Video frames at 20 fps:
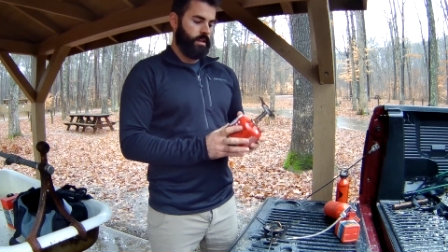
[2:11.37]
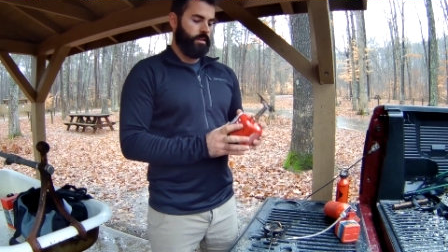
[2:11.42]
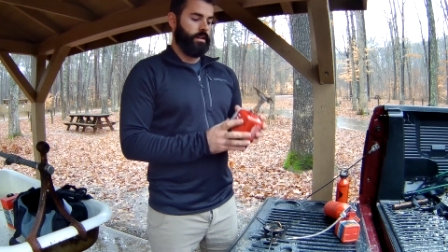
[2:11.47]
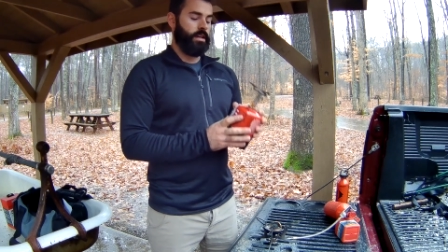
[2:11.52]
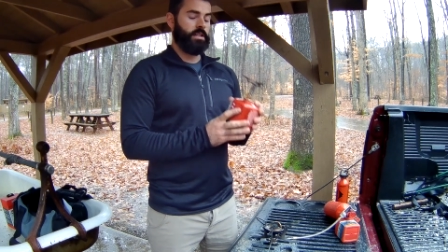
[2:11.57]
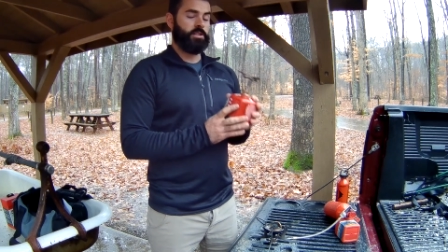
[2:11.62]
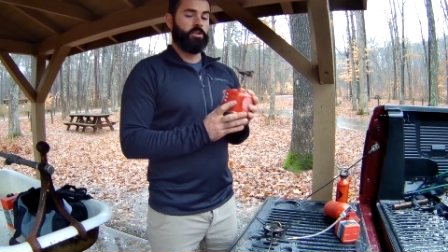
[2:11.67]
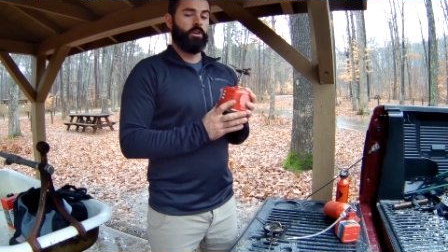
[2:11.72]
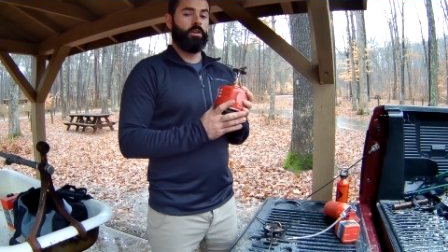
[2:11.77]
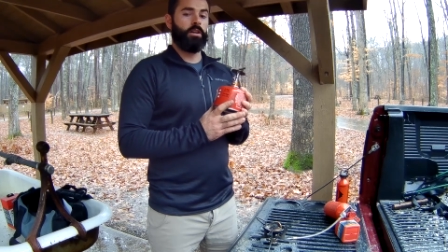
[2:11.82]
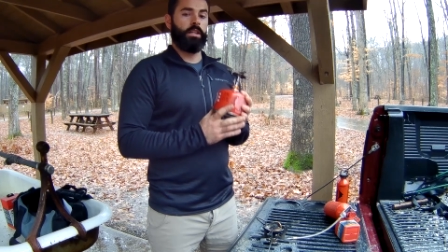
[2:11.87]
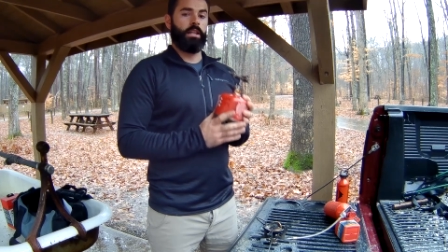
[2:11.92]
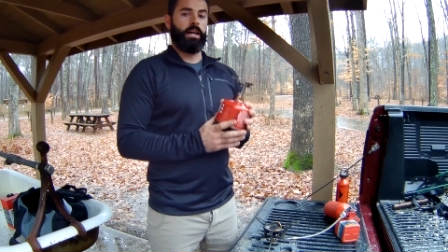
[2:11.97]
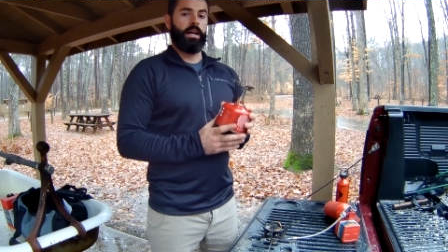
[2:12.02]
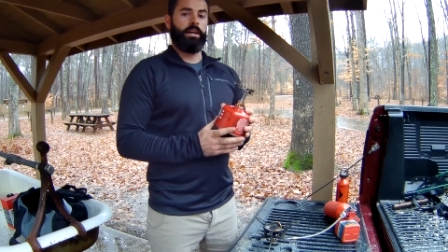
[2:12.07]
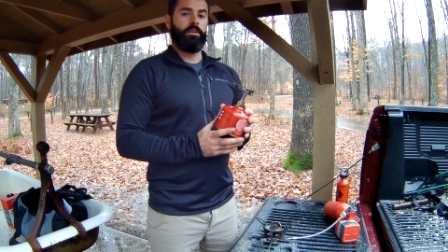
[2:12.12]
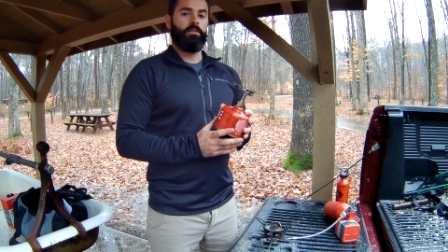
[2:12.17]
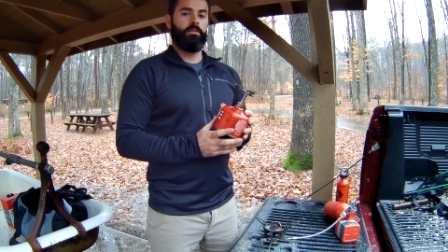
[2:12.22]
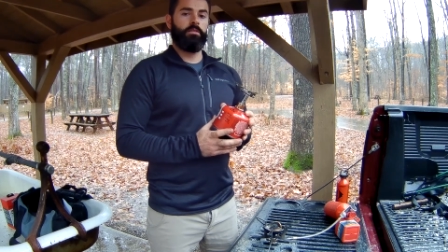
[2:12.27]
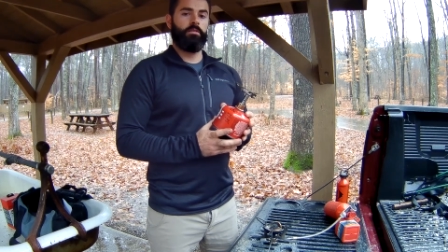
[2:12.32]
these are
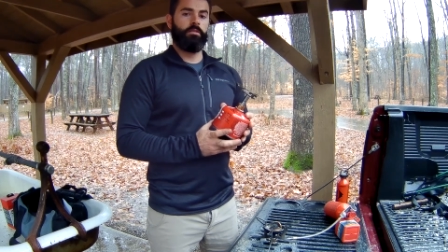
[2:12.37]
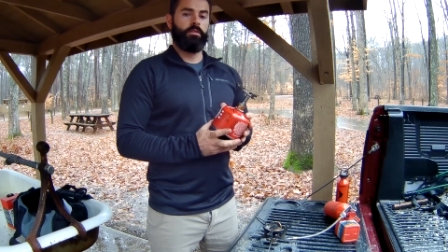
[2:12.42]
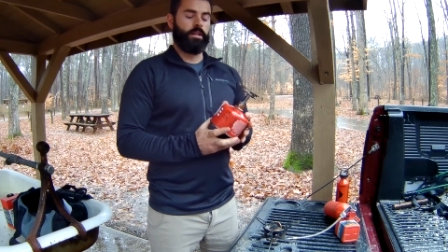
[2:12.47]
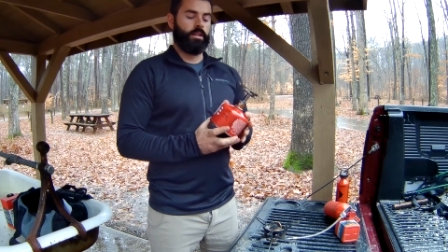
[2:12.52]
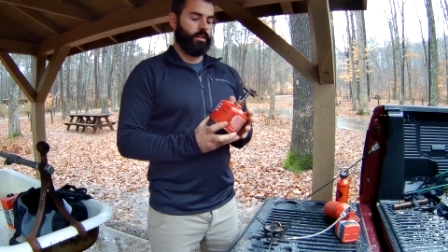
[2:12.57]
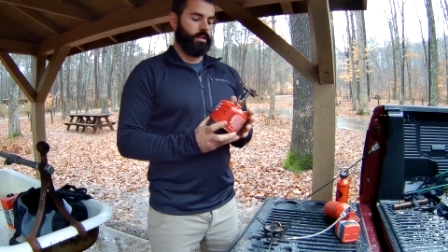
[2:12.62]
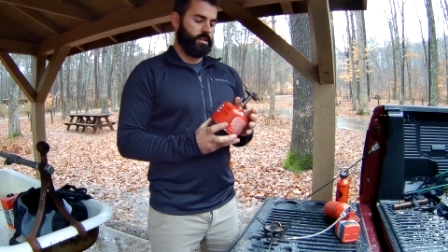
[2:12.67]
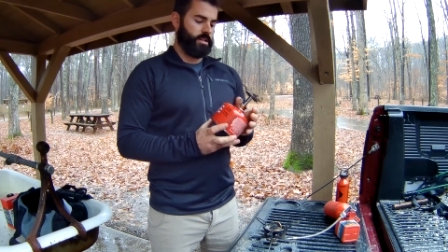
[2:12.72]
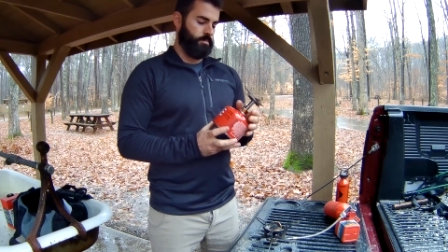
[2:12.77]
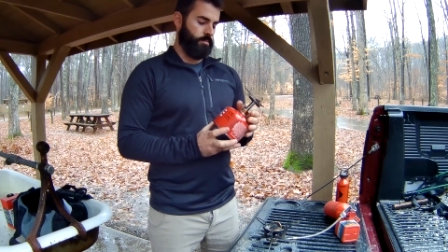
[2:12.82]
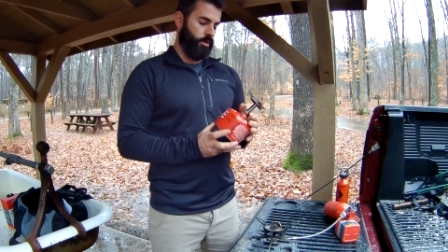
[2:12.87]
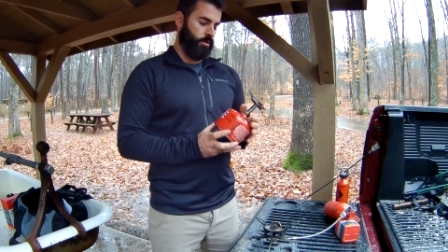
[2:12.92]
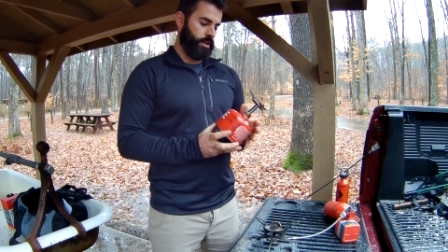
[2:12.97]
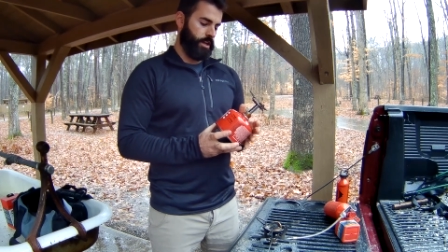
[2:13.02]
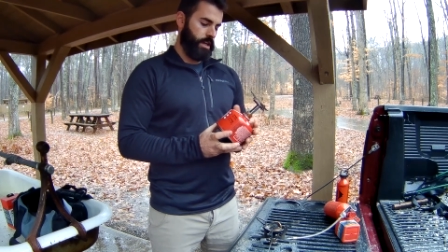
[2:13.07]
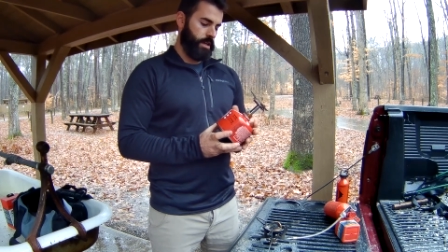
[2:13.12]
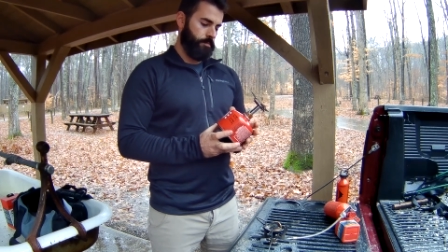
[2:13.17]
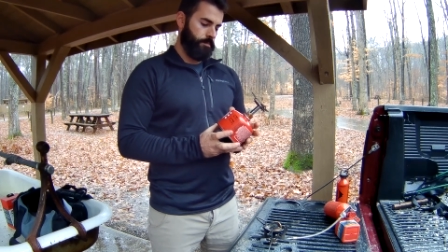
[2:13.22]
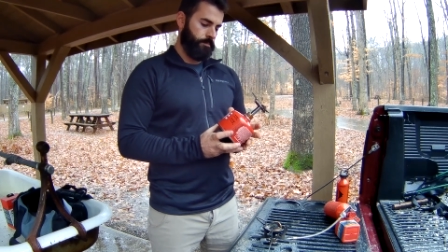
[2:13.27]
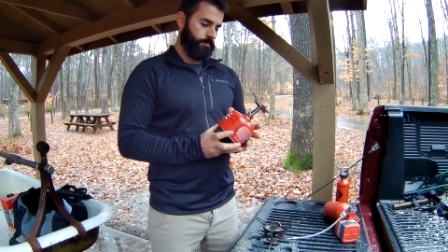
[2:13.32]
lighter and less
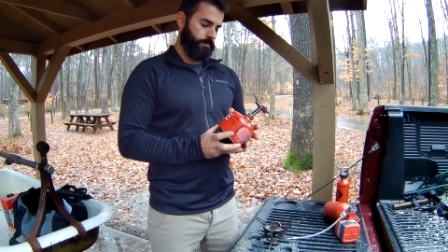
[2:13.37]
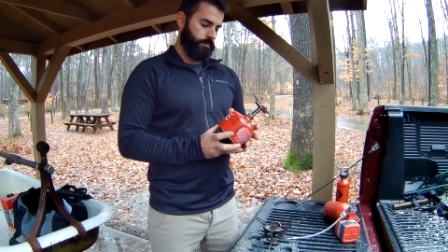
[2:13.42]
bulky,